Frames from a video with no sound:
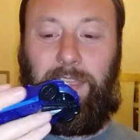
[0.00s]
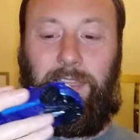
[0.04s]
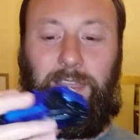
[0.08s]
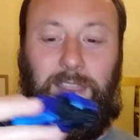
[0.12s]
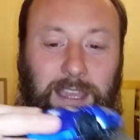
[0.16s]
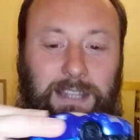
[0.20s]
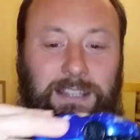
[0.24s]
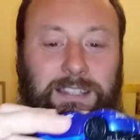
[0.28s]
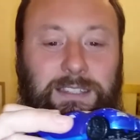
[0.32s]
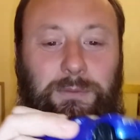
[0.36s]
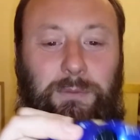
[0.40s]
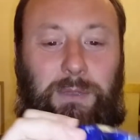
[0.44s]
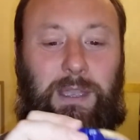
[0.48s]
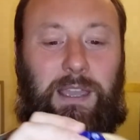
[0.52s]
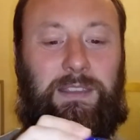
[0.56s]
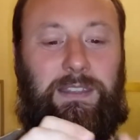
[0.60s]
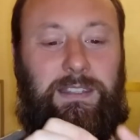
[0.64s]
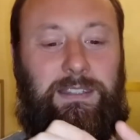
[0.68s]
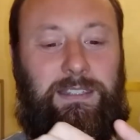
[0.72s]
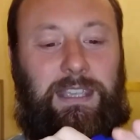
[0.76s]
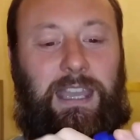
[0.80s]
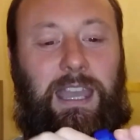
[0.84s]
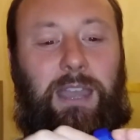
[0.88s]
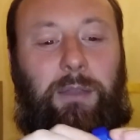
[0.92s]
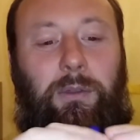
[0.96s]
That's why
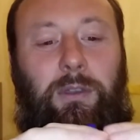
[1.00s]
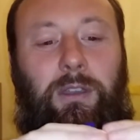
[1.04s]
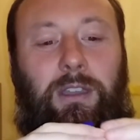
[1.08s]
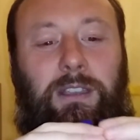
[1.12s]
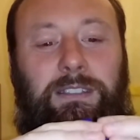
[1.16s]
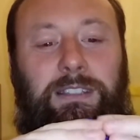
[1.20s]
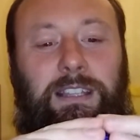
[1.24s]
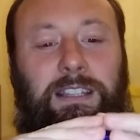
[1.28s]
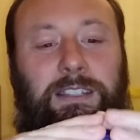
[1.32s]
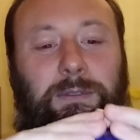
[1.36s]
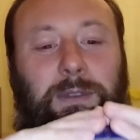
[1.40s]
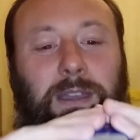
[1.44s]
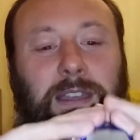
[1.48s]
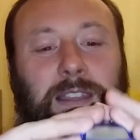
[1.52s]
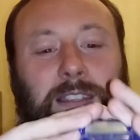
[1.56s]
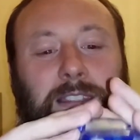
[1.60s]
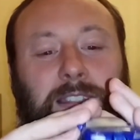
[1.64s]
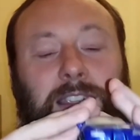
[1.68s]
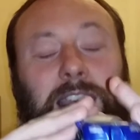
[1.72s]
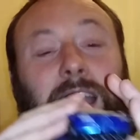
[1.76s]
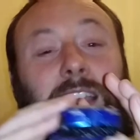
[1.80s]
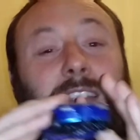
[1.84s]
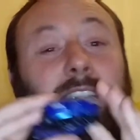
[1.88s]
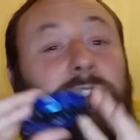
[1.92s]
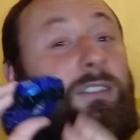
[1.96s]
this guy works. That's why this
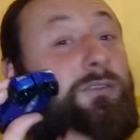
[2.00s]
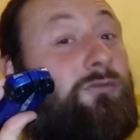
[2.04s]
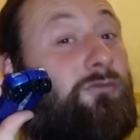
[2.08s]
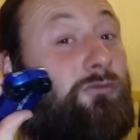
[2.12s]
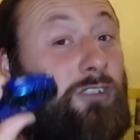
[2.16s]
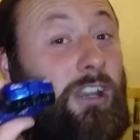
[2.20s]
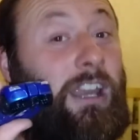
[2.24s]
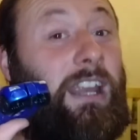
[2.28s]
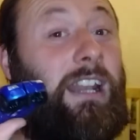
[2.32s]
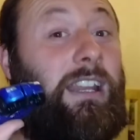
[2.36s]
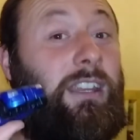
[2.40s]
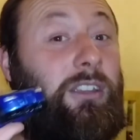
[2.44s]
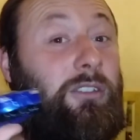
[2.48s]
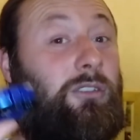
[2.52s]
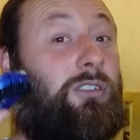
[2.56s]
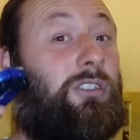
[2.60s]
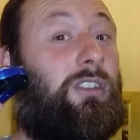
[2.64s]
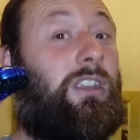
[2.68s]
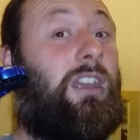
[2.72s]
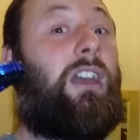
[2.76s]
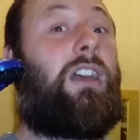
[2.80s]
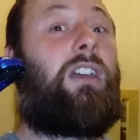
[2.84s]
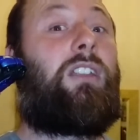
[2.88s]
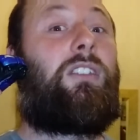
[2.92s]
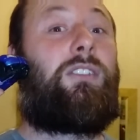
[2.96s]
guy's a really good
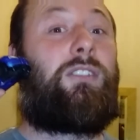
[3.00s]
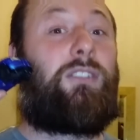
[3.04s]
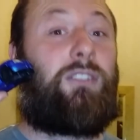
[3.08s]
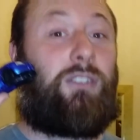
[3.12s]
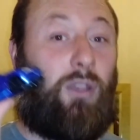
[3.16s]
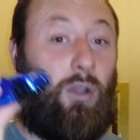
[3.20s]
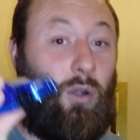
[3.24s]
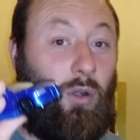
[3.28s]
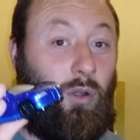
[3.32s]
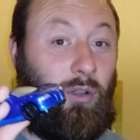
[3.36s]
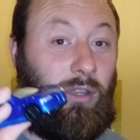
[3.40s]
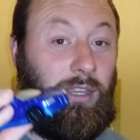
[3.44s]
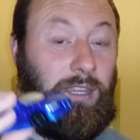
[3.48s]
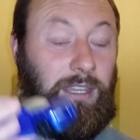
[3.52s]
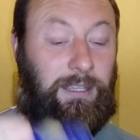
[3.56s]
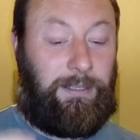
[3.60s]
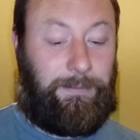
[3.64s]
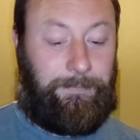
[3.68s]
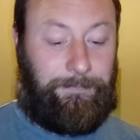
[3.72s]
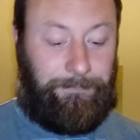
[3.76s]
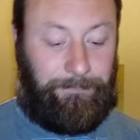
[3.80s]
toy.